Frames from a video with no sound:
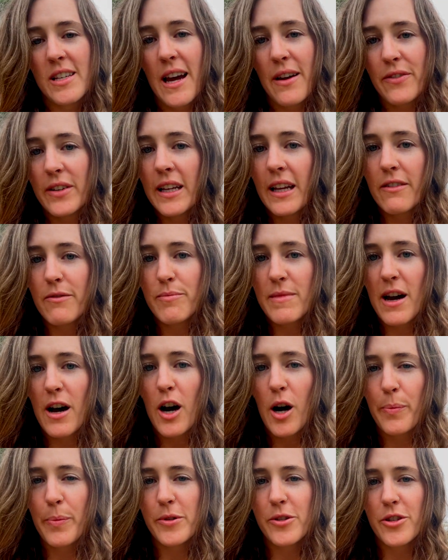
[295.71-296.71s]
have to give him that
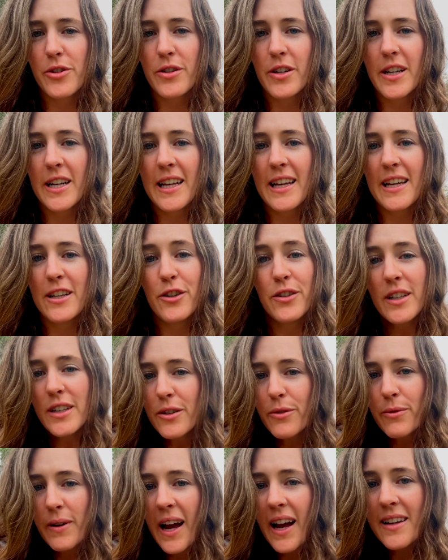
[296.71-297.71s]
opportunity, and you need
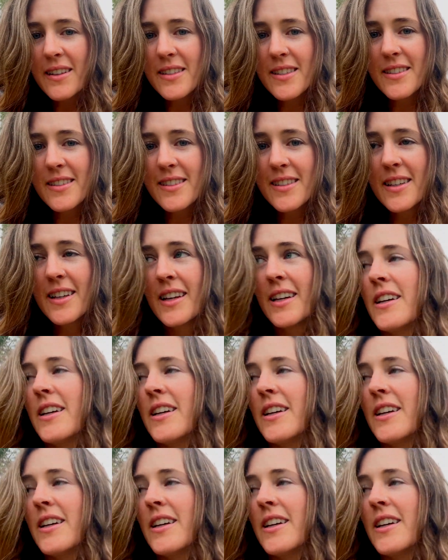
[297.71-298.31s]
to rest.